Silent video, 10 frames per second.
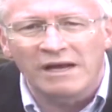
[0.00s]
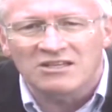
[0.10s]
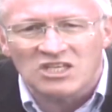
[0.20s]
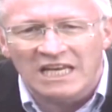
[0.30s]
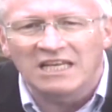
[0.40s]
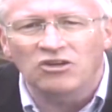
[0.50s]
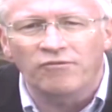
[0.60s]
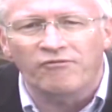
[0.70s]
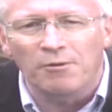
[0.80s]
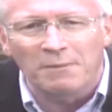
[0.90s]

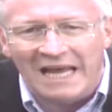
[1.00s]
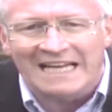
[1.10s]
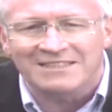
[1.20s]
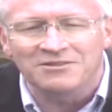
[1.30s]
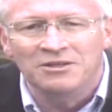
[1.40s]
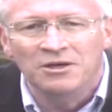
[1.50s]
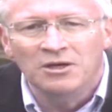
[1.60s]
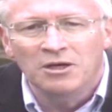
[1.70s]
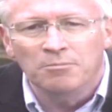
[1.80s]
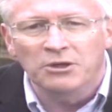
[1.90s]
translated from Latin,
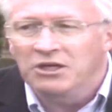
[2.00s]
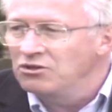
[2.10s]
but